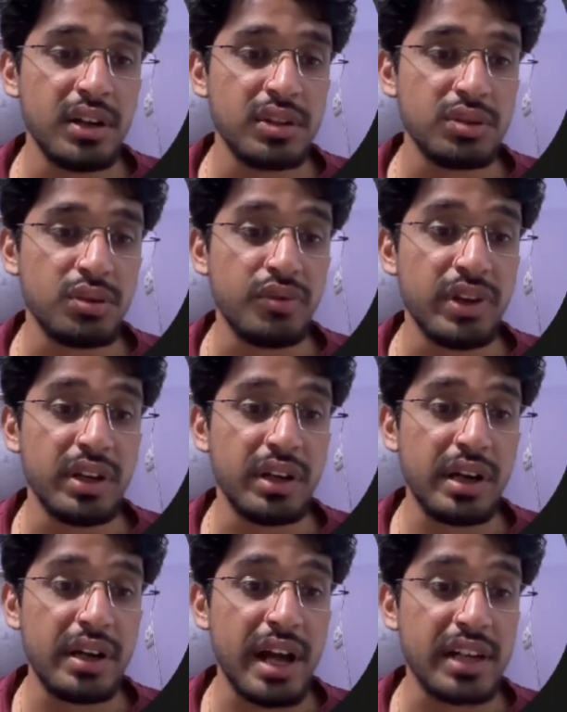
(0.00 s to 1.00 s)
So where
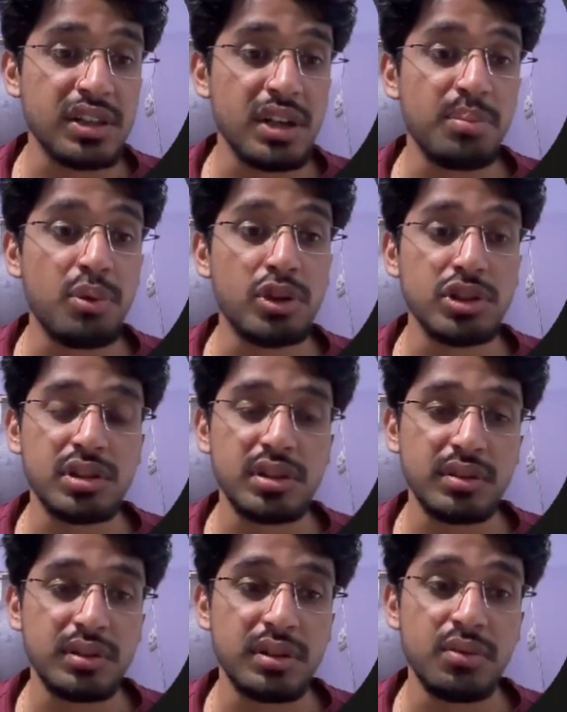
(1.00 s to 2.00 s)
it actually paused,
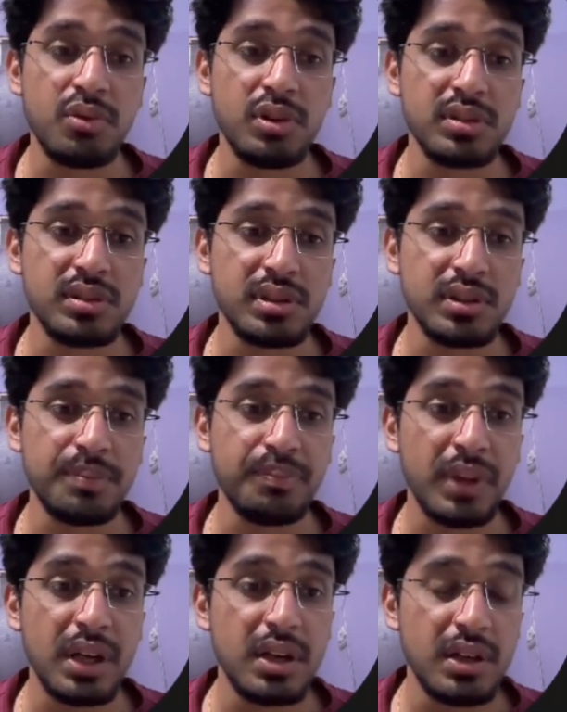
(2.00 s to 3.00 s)
what is the
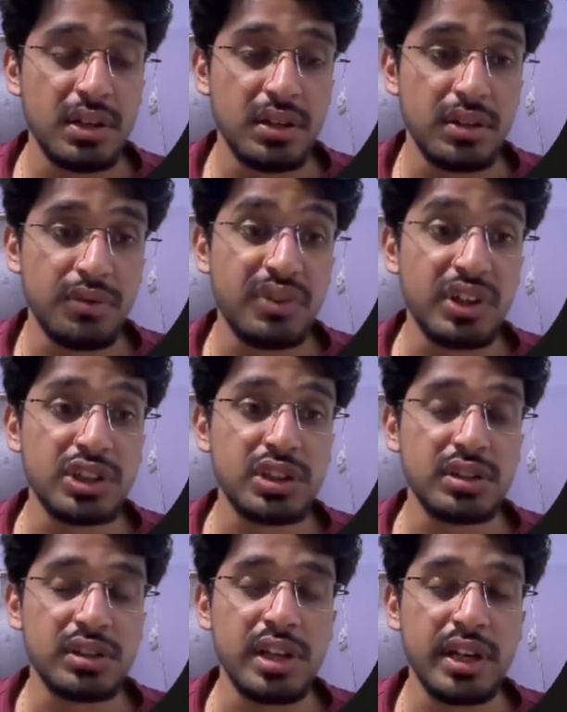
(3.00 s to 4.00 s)

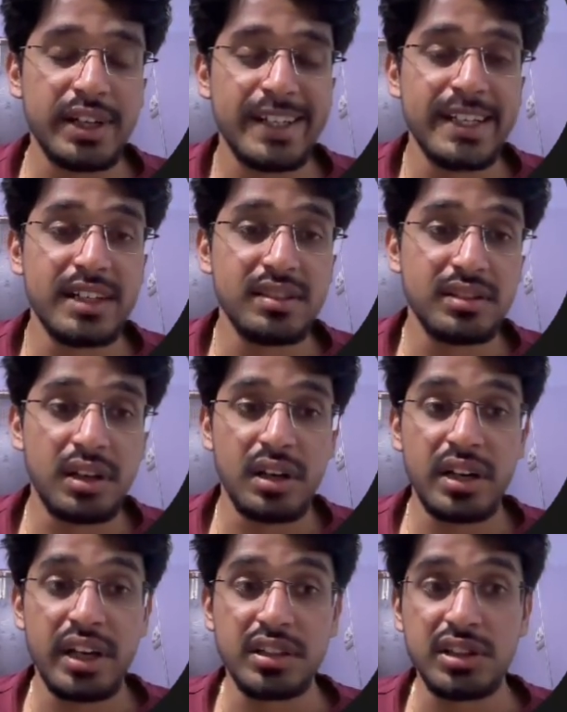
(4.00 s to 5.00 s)
functions that it is
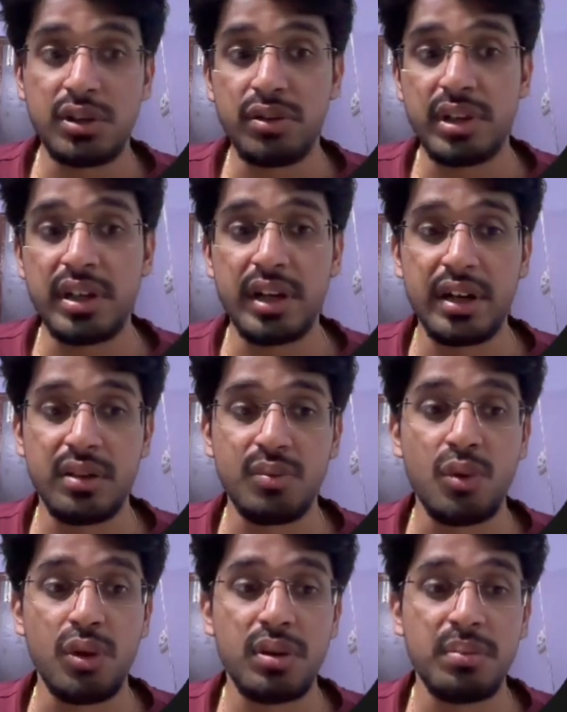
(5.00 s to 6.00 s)
currently executing at
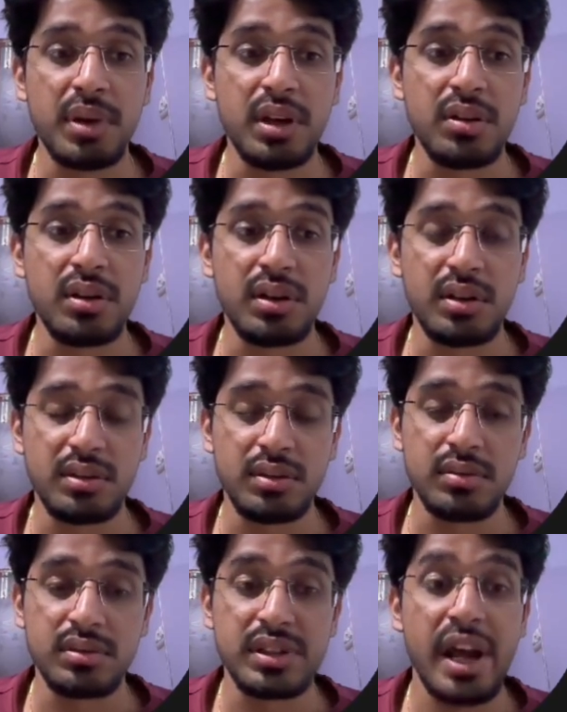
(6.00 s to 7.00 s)
what
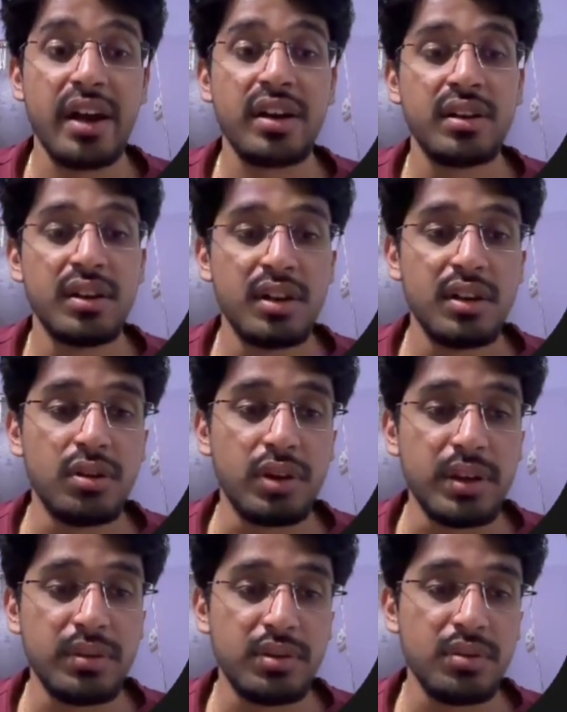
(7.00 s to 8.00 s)
particular stack.
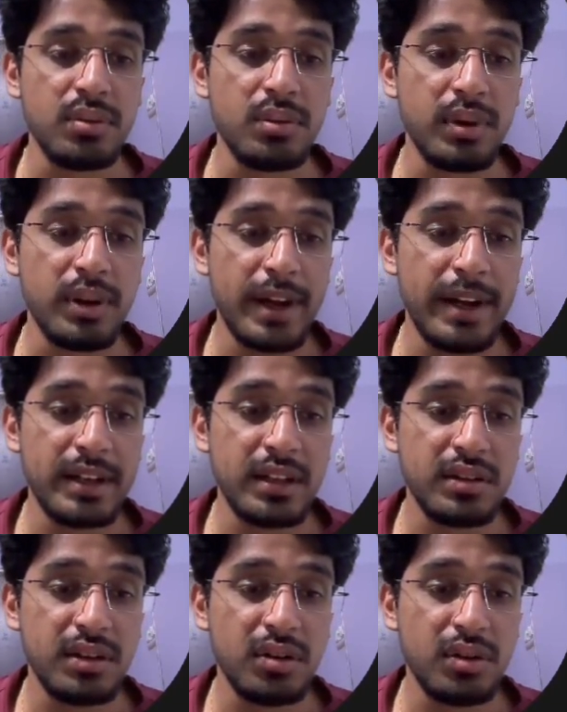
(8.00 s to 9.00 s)
Okay, so and
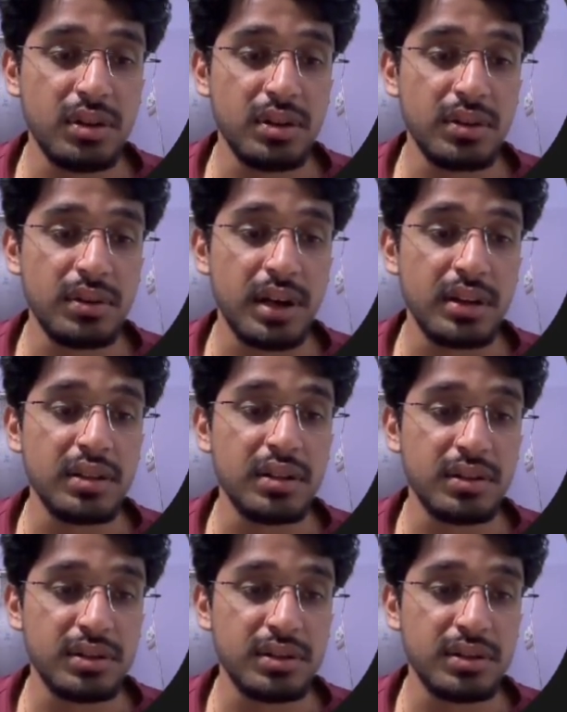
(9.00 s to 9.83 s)
these are all the other